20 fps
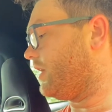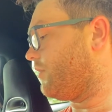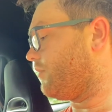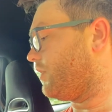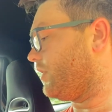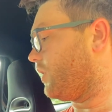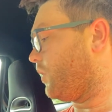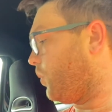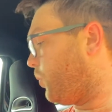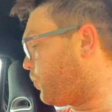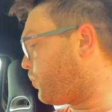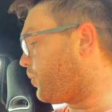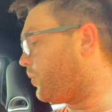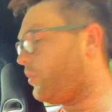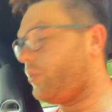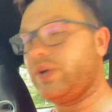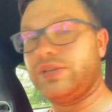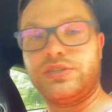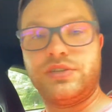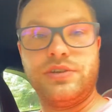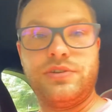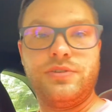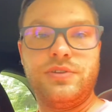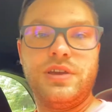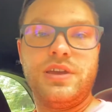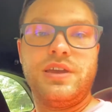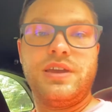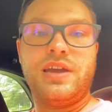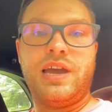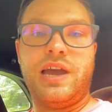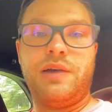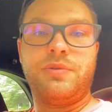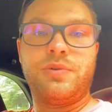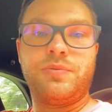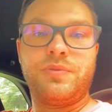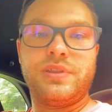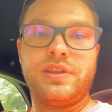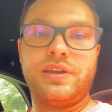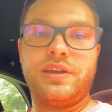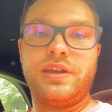really want to, I went
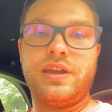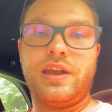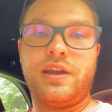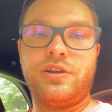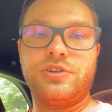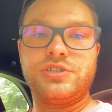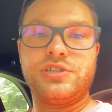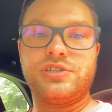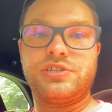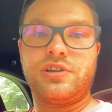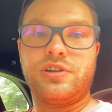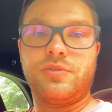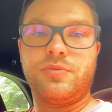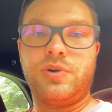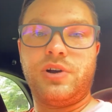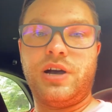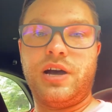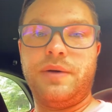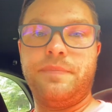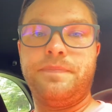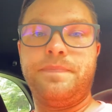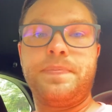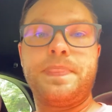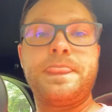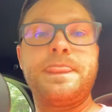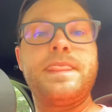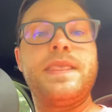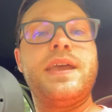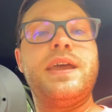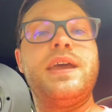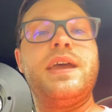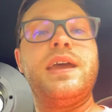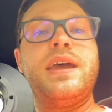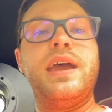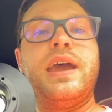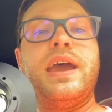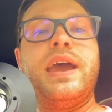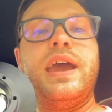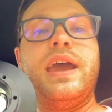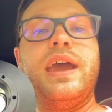with an NRG steering wheel hub,
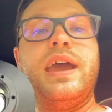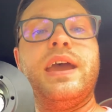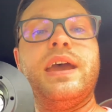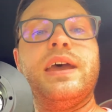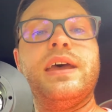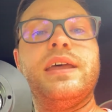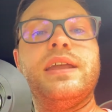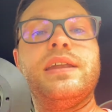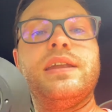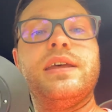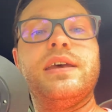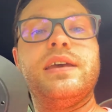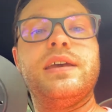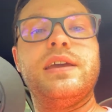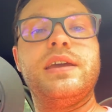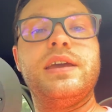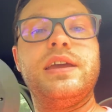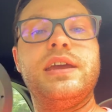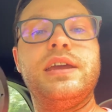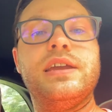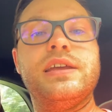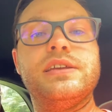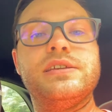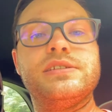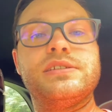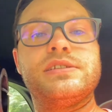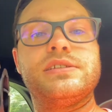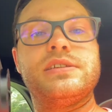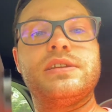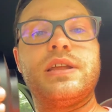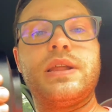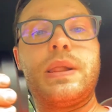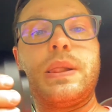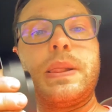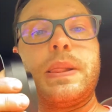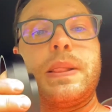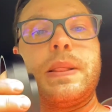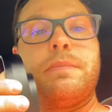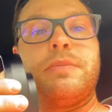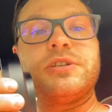and it is
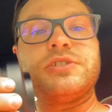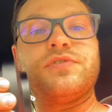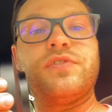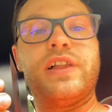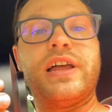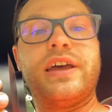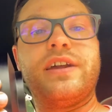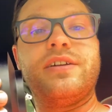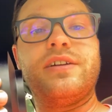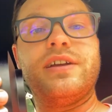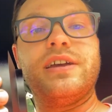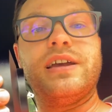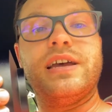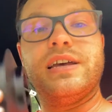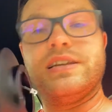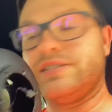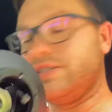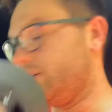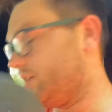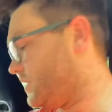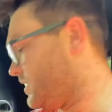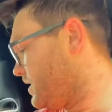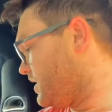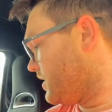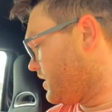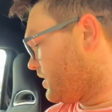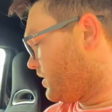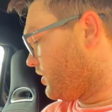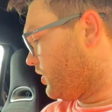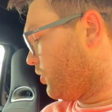much flatter, has a low